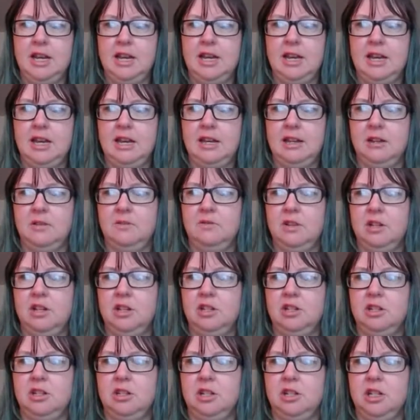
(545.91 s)
And
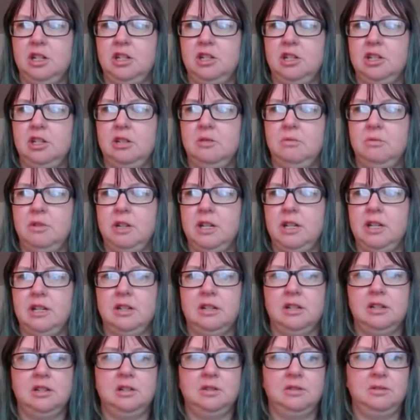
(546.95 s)
eventually she went
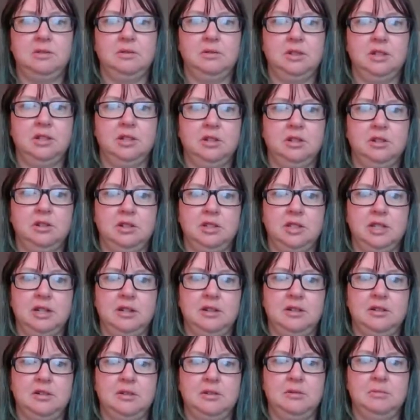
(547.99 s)
into the
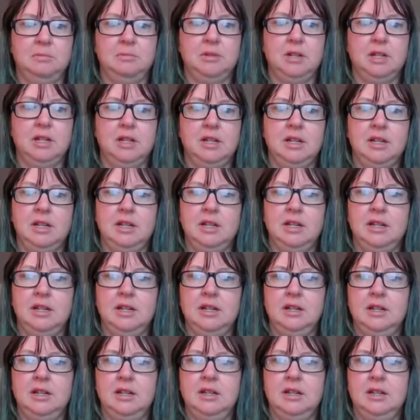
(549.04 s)
nursing home
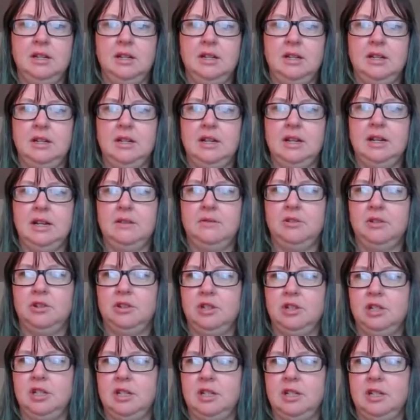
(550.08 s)

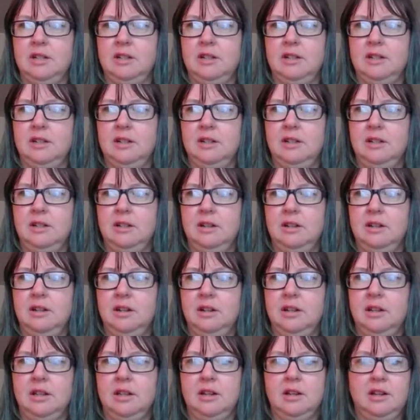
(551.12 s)
after she had
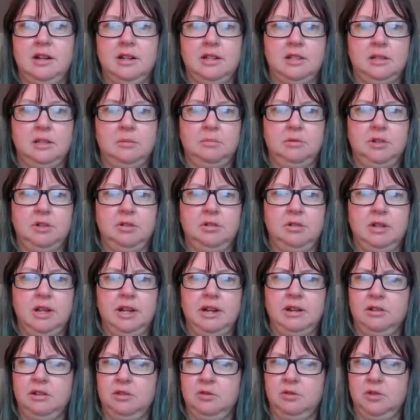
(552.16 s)
gone in the hospital.
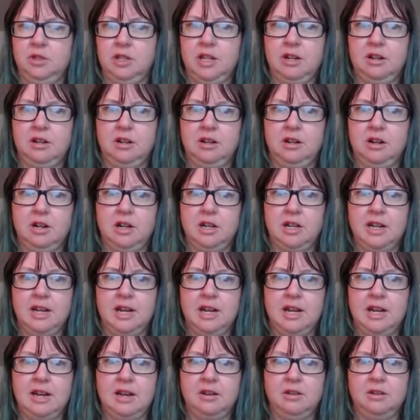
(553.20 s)
I don't know if she had a heart
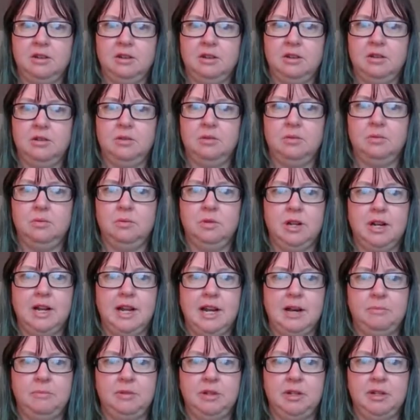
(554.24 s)
attack or what
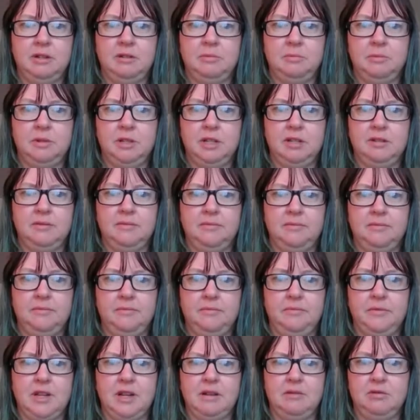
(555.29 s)
happened, but
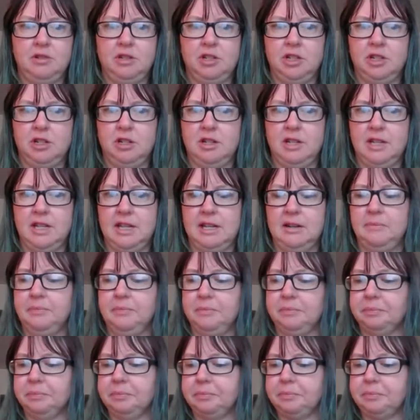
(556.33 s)
I was young then.